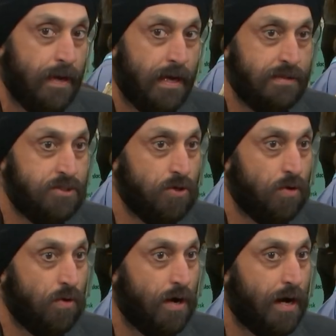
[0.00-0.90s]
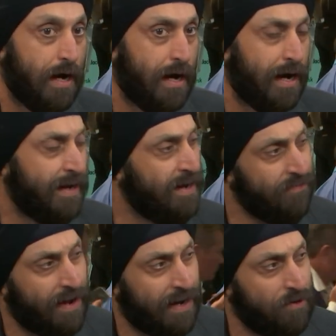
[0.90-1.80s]
And so I
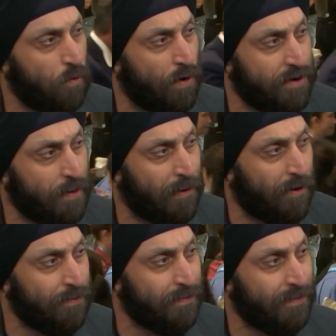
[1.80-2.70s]
never had to worry about